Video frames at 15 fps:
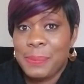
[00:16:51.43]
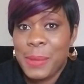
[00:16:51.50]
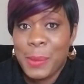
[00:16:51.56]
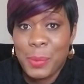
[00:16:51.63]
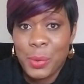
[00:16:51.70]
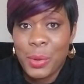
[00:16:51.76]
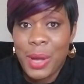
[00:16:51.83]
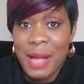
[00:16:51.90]
the
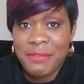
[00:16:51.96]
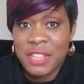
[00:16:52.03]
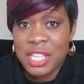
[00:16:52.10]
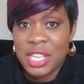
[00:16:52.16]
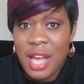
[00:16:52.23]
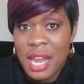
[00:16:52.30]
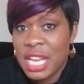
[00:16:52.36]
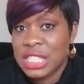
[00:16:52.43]
people who have the
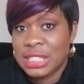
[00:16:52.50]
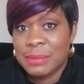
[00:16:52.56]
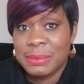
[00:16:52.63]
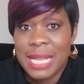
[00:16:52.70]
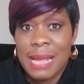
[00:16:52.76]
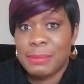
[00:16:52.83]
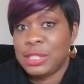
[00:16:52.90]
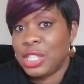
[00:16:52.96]
knowledge,
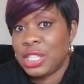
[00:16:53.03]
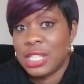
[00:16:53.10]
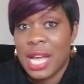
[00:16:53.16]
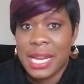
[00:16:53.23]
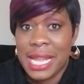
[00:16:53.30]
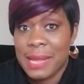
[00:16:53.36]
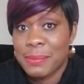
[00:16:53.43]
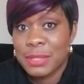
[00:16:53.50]
sometimes you're
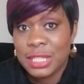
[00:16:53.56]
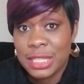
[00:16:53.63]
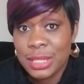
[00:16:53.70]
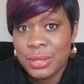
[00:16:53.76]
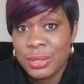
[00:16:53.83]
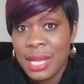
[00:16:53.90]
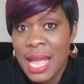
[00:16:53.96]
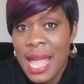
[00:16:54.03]
not able
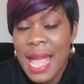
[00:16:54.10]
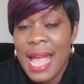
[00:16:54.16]
to,